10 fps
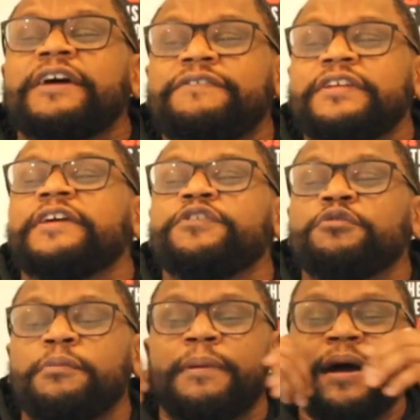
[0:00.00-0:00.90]
F D, if you
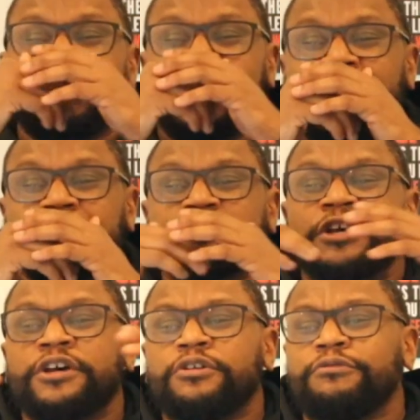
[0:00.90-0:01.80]
were buying a house,
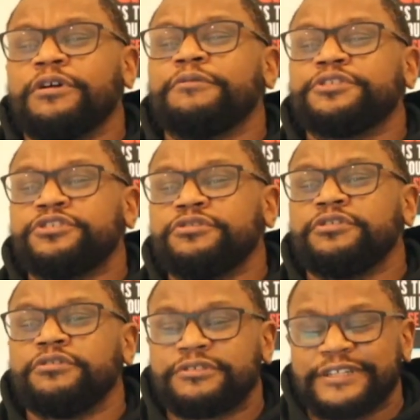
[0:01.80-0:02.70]
what would you
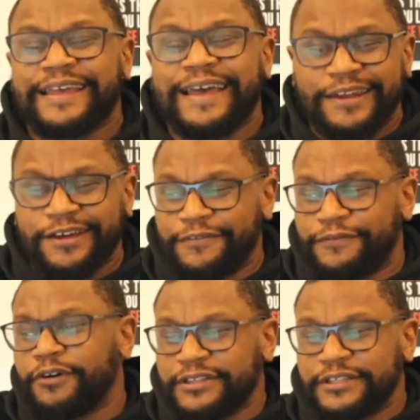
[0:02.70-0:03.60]
do to kind of
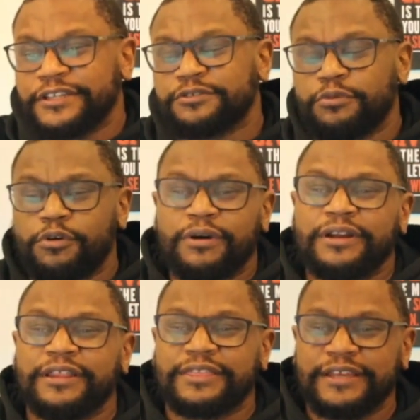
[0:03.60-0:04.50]
avoid this? Well, one of
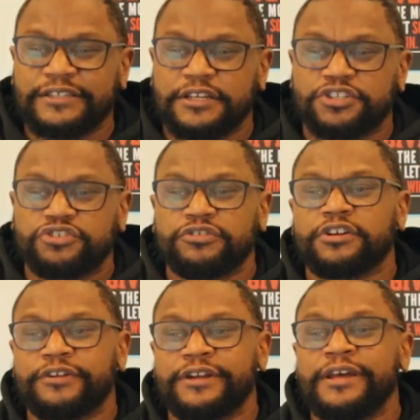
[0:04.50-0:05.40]
the things that
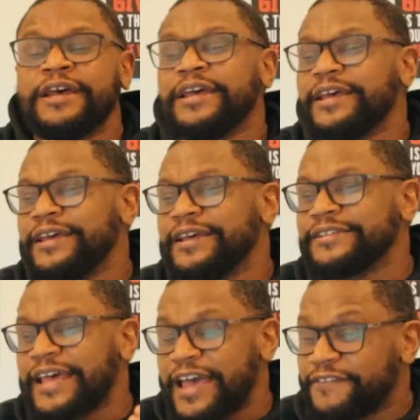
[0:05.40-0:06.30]
trigger it is
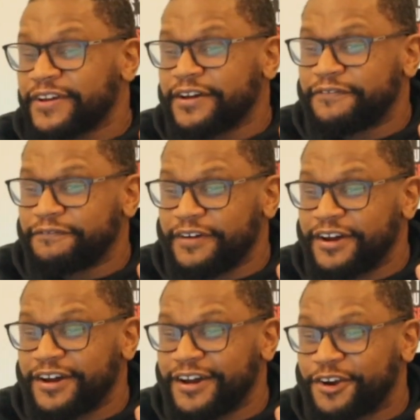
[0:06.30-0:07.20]
having a,
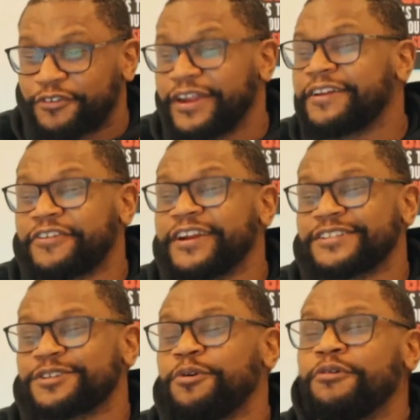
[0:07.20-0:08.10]
a, a great credit
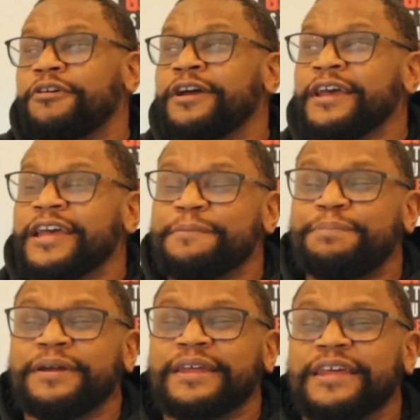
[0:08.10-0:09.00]
score and
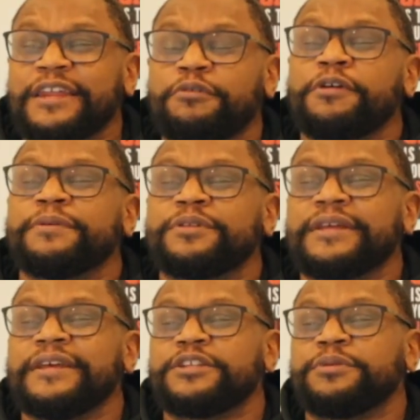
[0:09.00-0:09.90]
putting anywhere
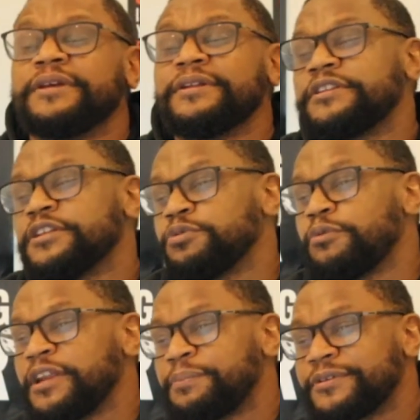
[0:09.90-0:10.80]
between ten to
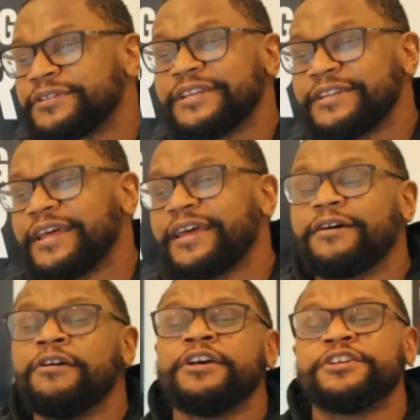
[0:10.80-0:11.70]
twenty percent down.
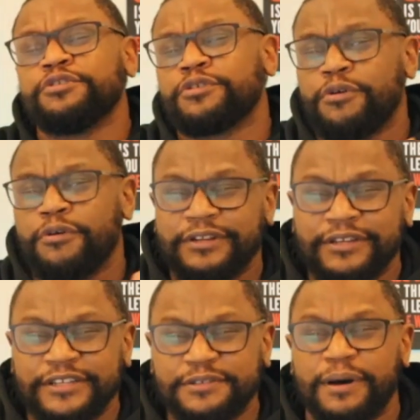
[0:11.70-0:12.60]
So according to
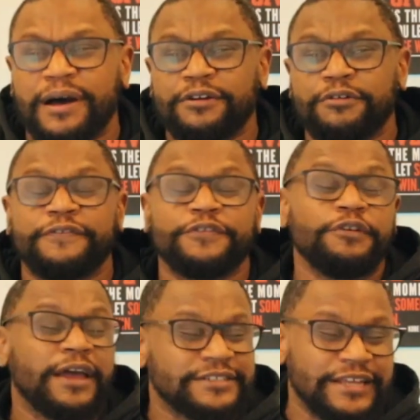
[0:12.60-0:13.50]
this model, if you
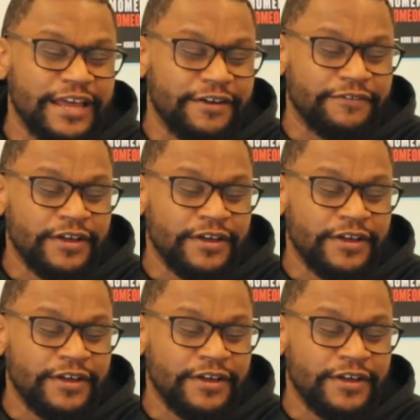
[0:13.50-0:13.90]
actually have